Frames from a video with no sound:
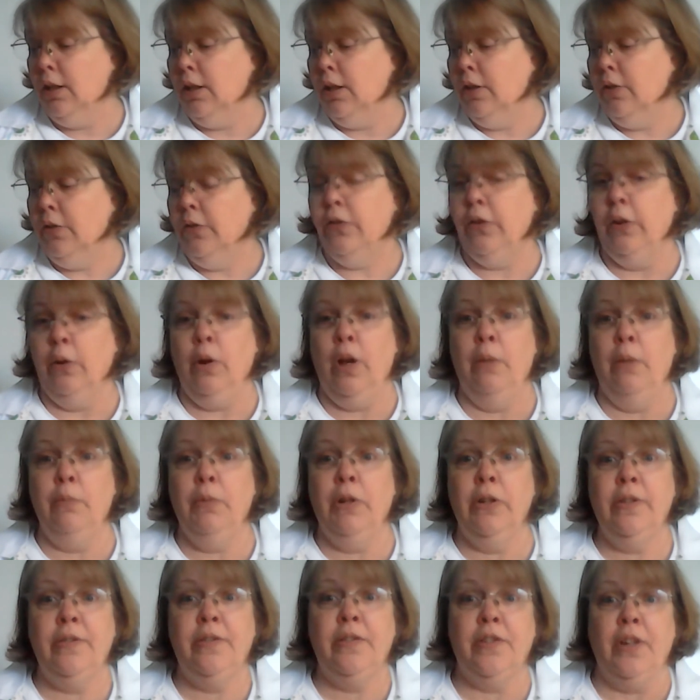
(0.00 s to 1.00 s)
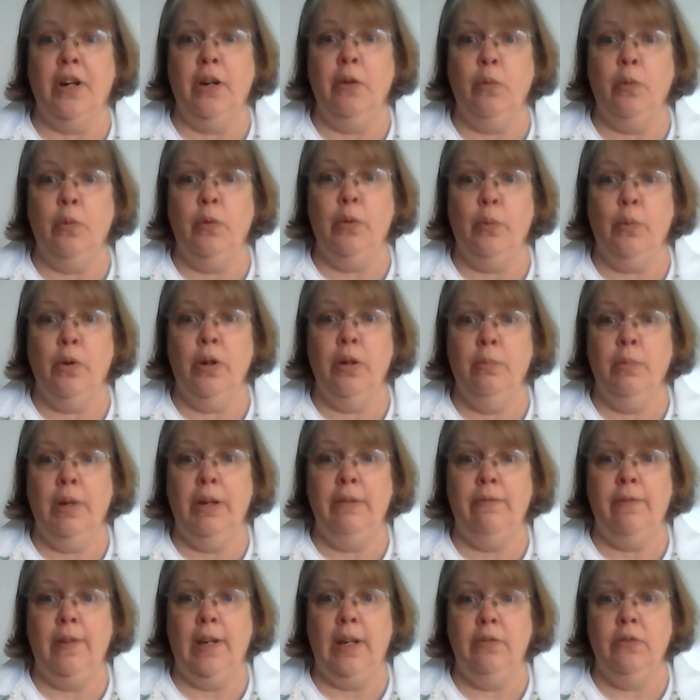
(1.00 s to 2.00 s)
So I'm going to start with one of my
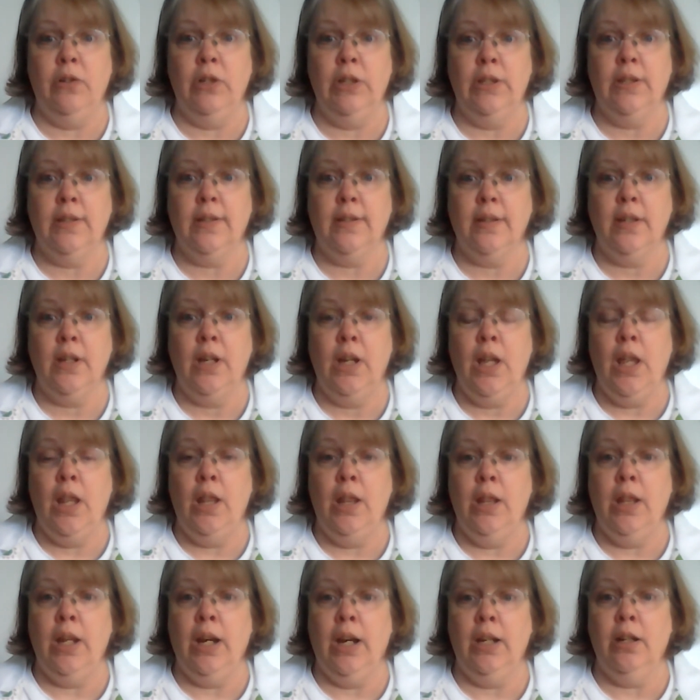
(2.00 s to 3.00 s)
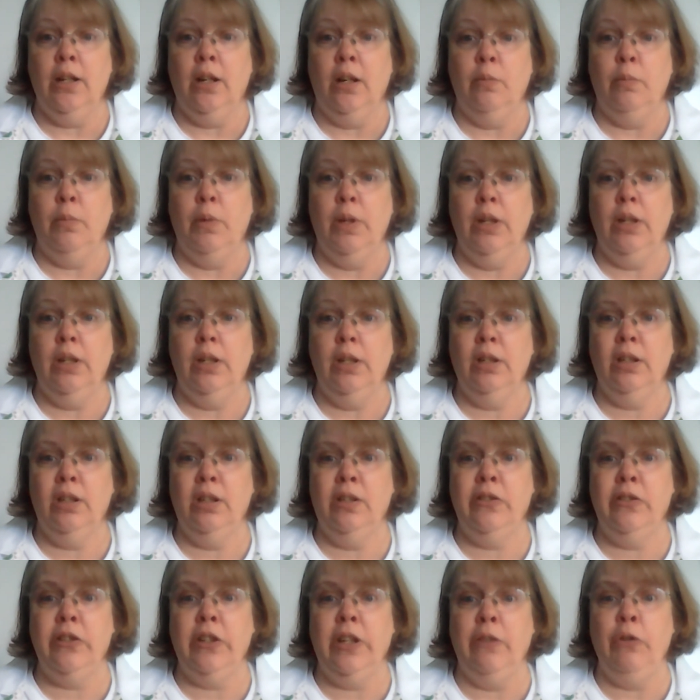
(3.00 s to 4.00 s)
favorites that
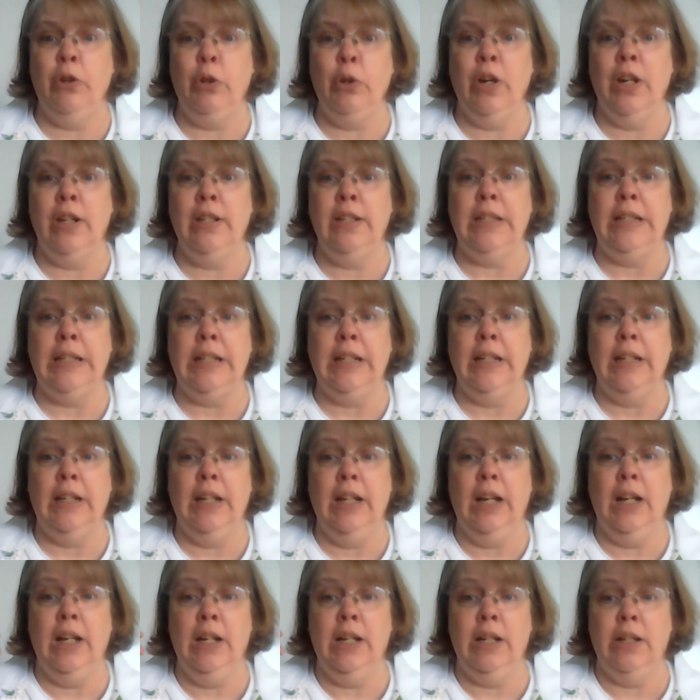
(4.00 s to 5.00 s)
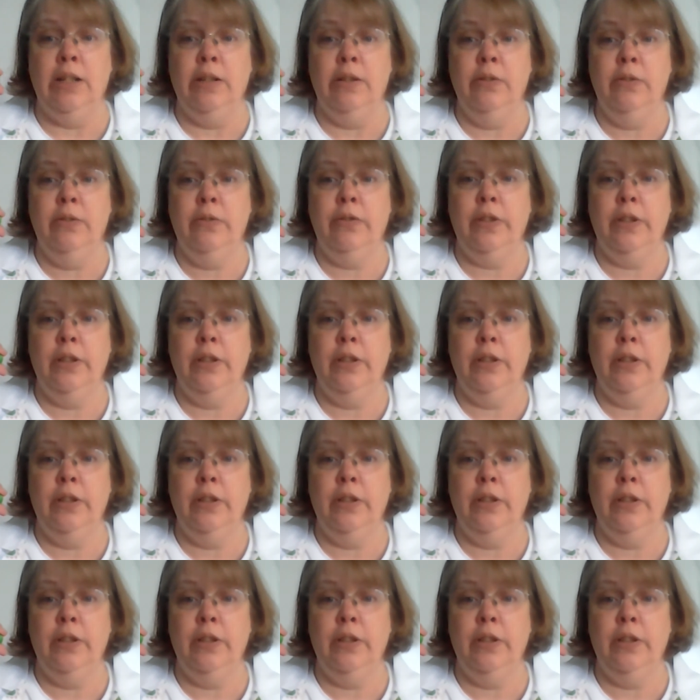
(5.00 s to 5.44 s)
to give you an idea of